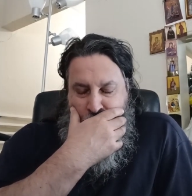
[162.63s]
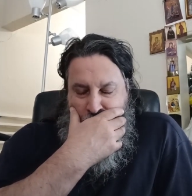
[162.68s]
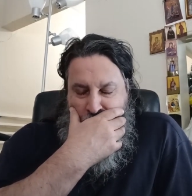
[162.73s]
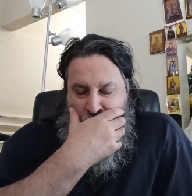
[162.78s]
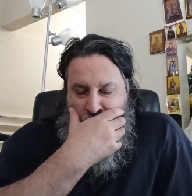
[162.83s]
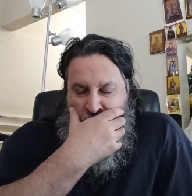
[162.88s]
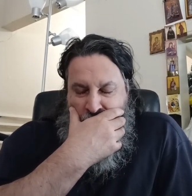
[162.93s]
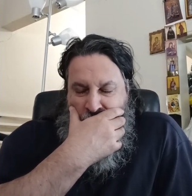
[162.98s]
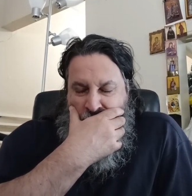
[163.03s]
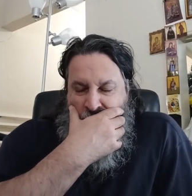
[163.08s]

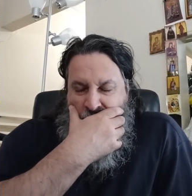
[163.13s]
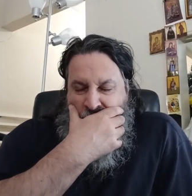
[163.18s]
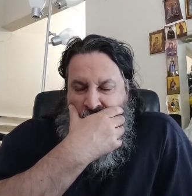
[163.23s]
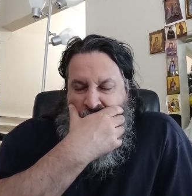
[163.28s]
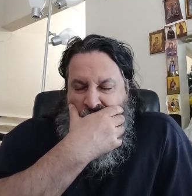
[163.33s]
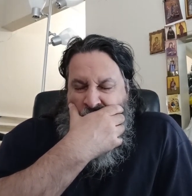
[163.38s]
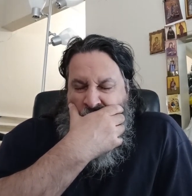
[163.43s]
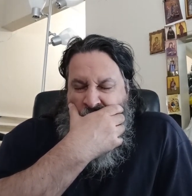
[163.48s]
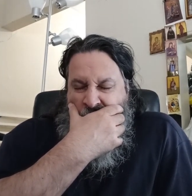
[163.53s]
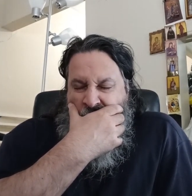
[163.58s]

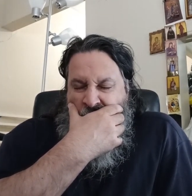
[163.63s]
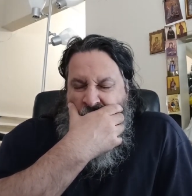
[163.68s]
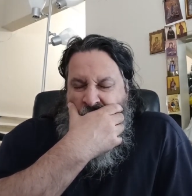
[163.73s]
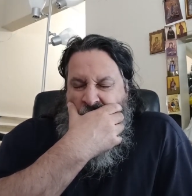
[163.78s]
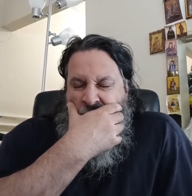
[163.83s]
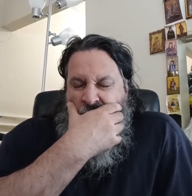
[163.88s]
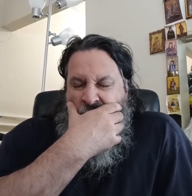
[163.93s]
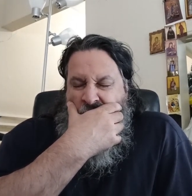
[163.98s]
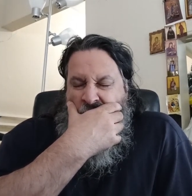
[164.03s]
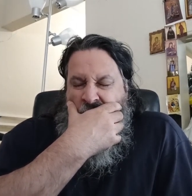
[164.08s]

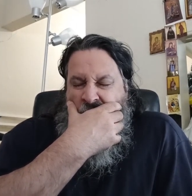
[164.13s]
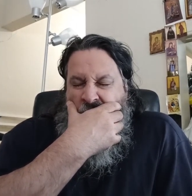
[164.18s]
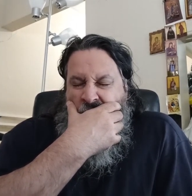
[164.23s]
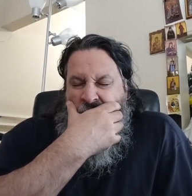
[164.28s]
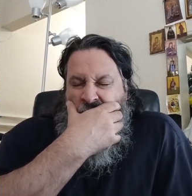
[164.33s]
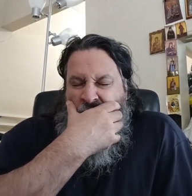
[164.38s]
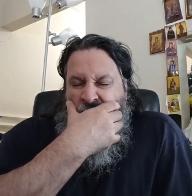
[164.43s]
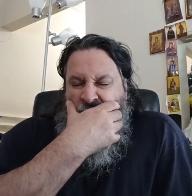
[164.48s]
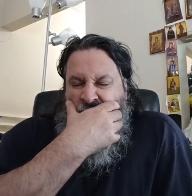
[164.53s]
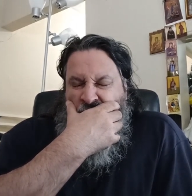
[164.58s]

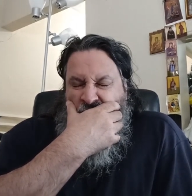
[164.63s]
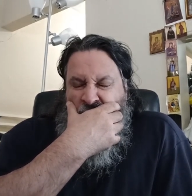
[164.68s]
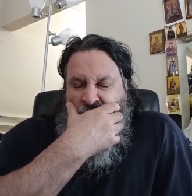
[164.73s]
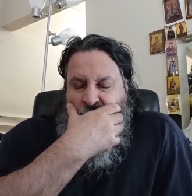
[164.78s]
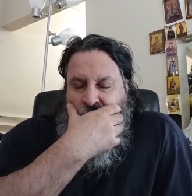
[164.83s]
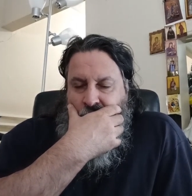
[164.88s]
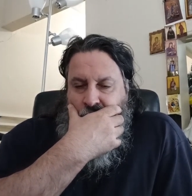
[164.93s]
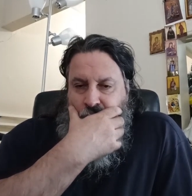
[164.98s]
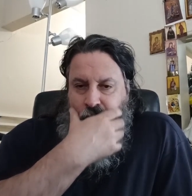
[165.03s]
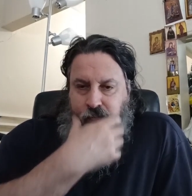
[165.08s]

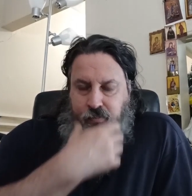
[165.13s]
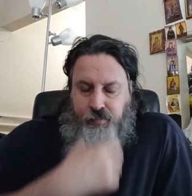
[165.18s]
Nobody speaks.